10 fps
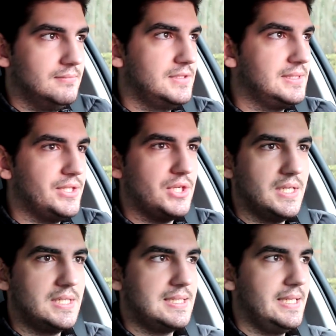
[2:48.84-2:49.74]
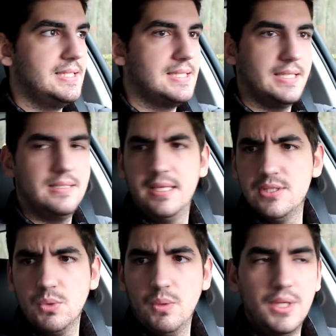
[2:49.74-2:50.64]
stitching seats and
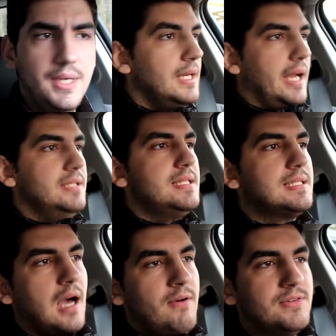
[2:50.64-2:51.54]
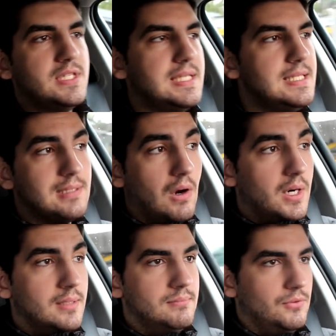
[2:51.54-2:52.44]
so on, and these comfort seats
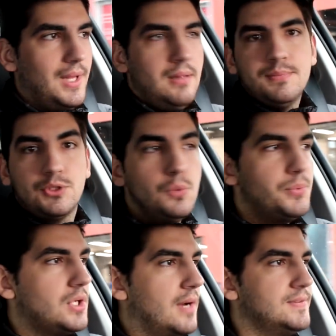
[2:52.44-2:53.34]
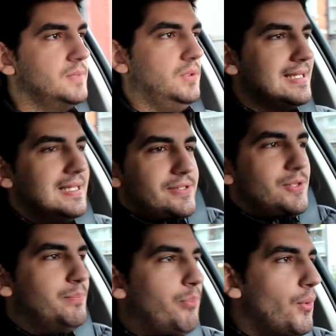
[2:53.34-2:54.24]
are, well, super comfortable. They're
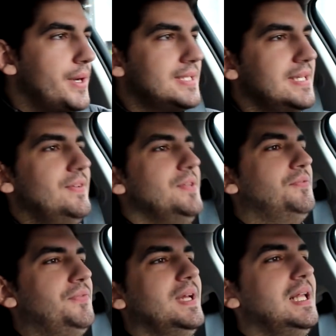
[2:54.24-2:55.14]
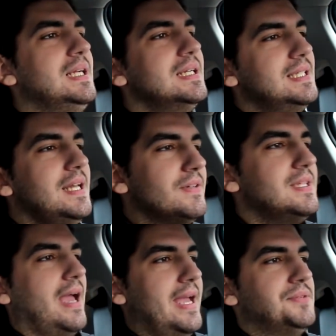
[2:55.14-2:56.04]
supportive and you feel good, and even
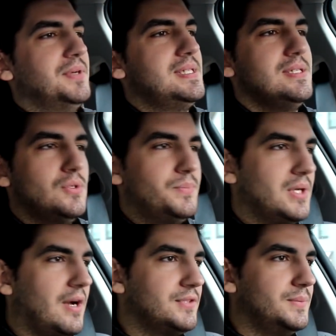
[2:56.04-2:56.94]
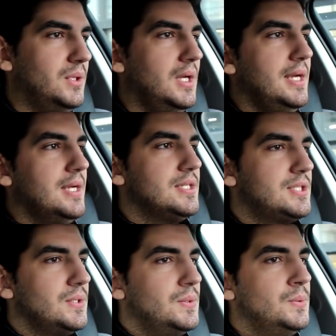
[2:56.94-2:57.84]
the headrest is super comfortable.
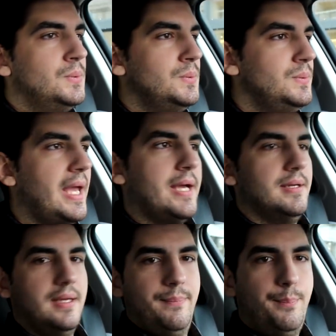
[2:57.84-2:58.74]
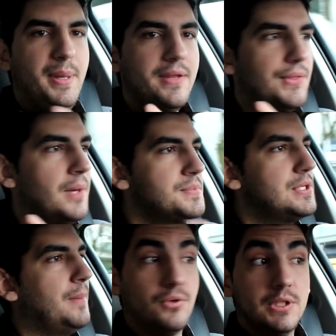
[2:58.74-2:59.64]
So yeah, a big thumbs
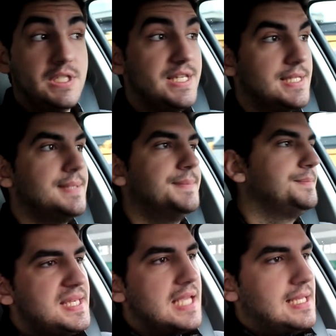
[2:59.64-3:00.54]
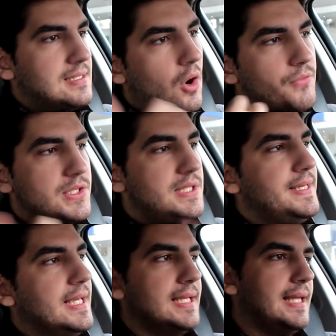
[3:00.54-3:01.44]
up for the seats. Besides that, obviously
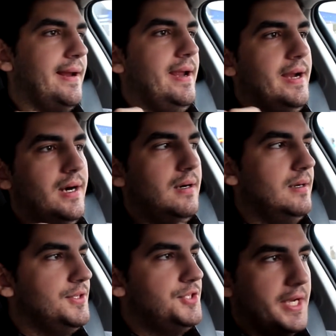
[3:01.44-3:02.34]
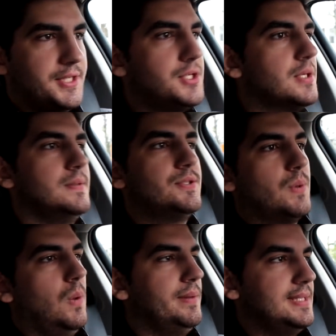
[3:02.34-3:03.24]
you can get air gesture
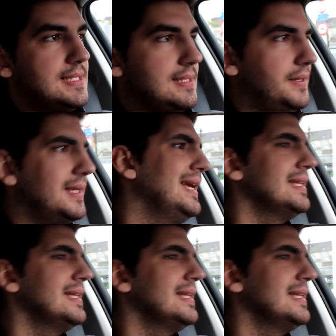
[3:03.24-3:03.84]
control with this car. You can get